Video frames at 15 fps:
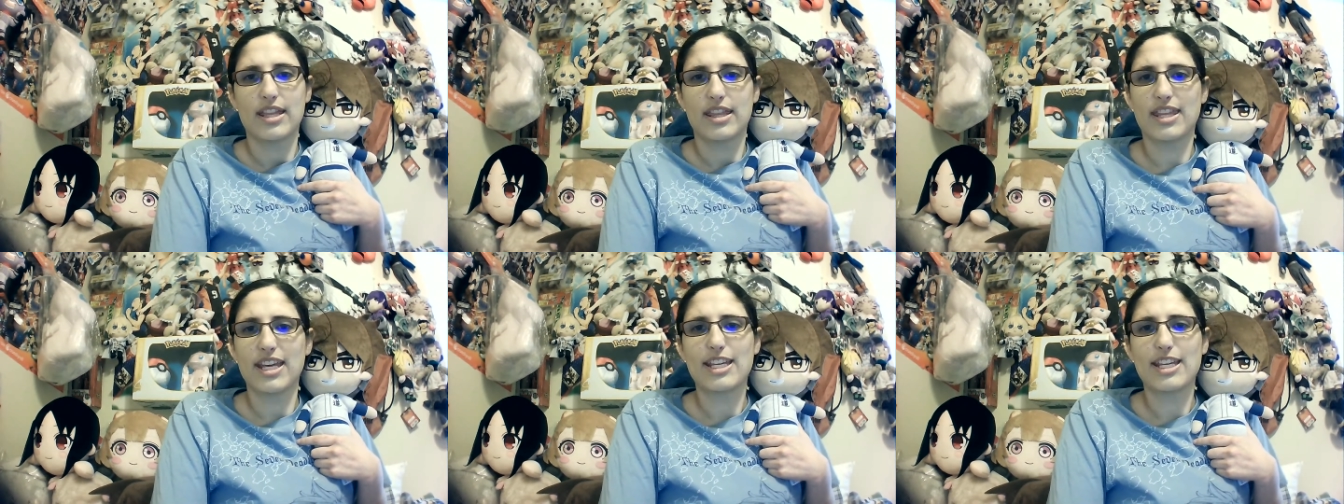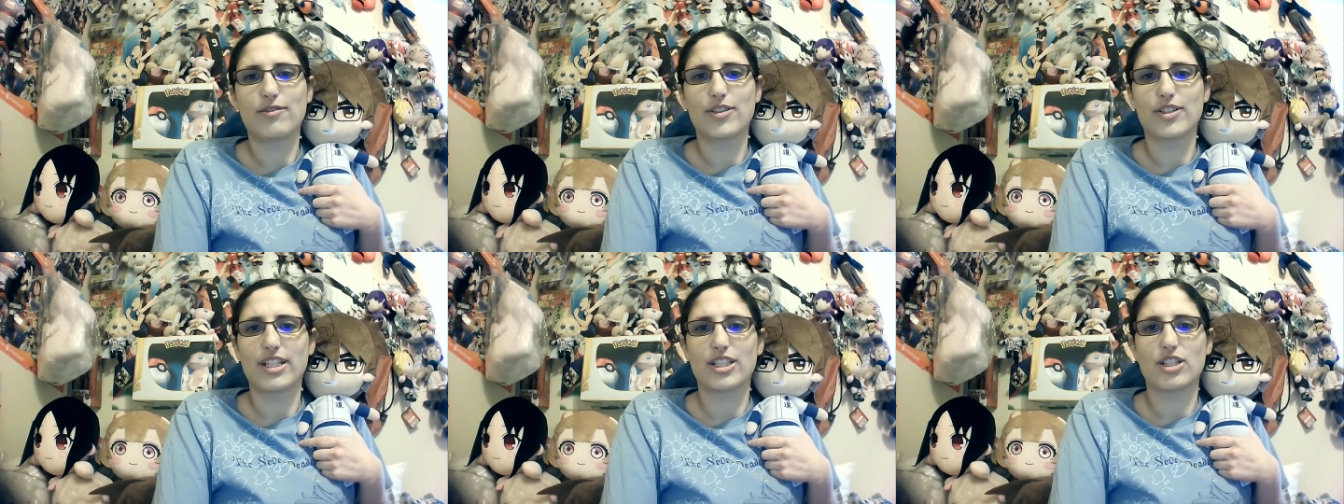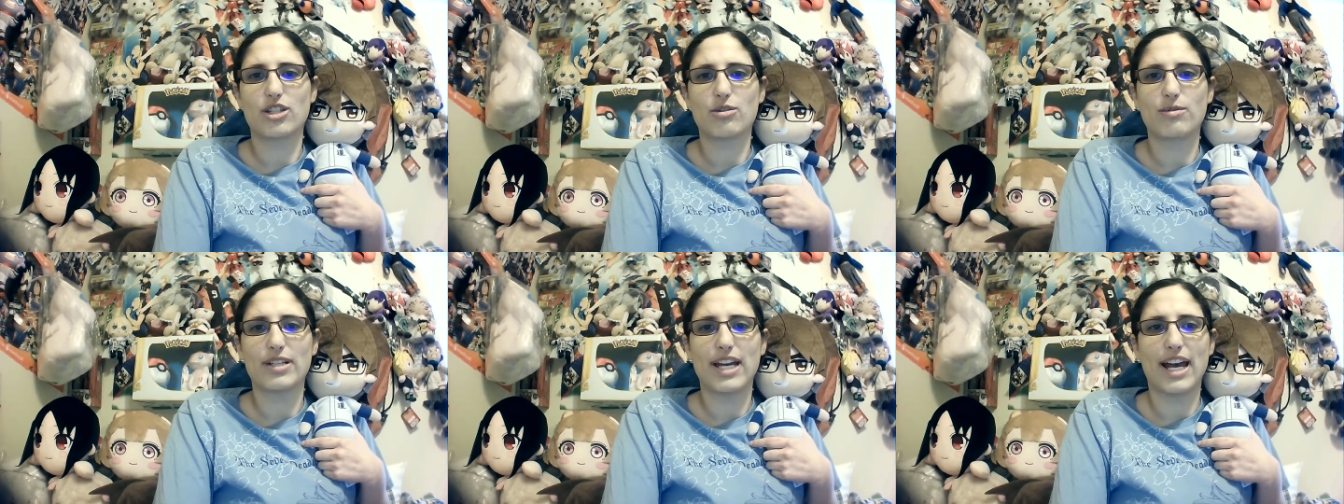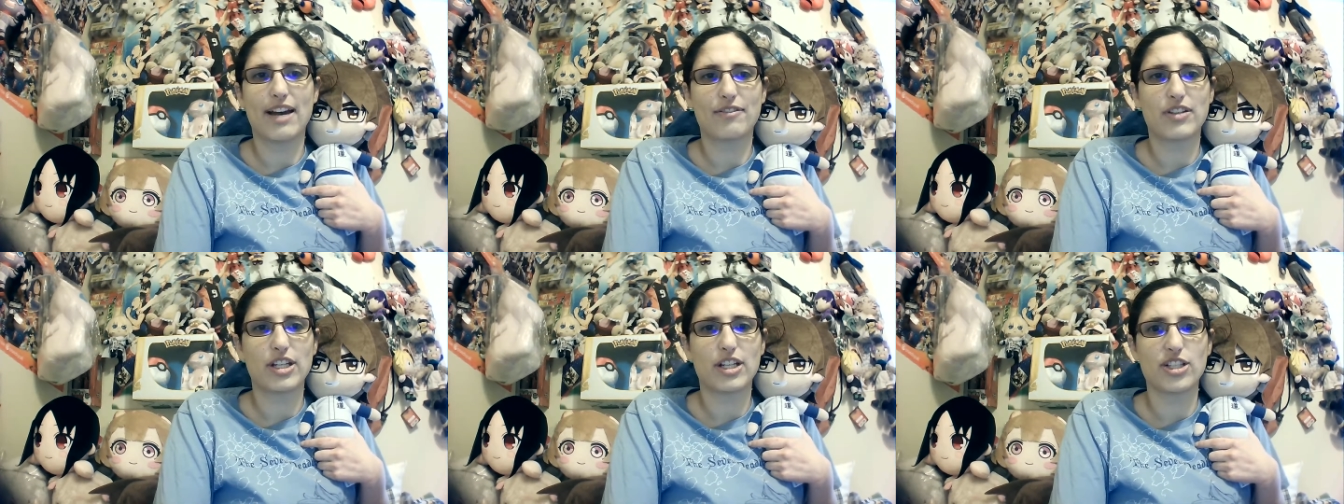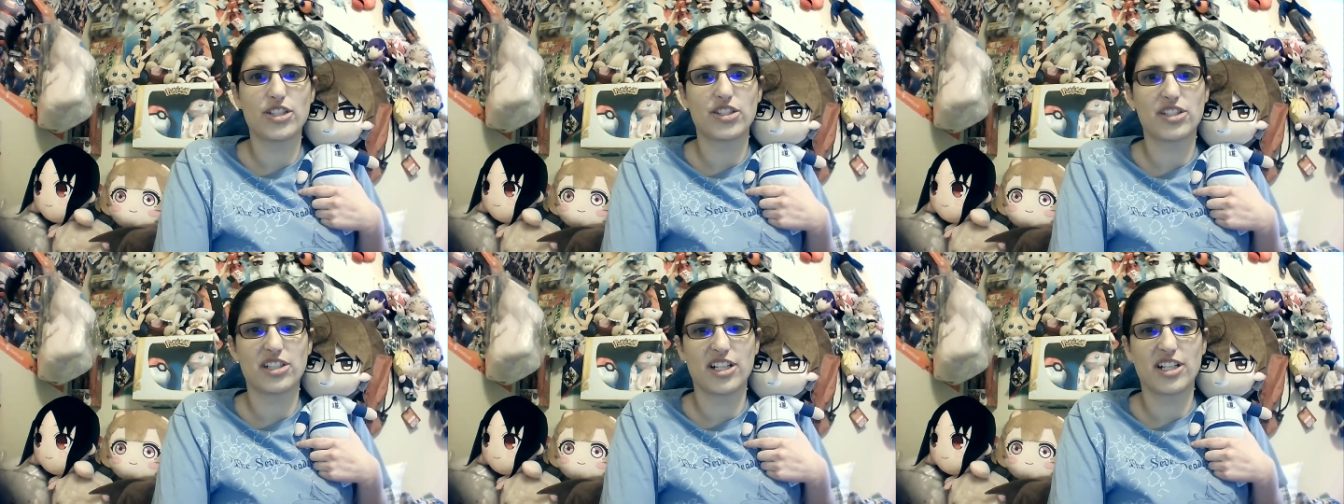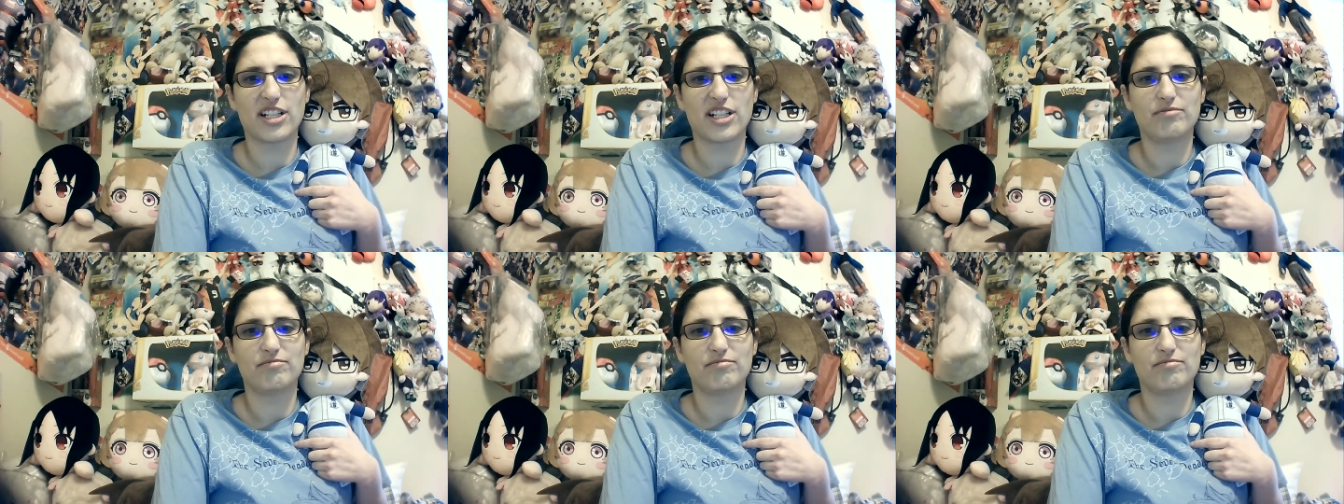Thank you for these two and a half years, sir.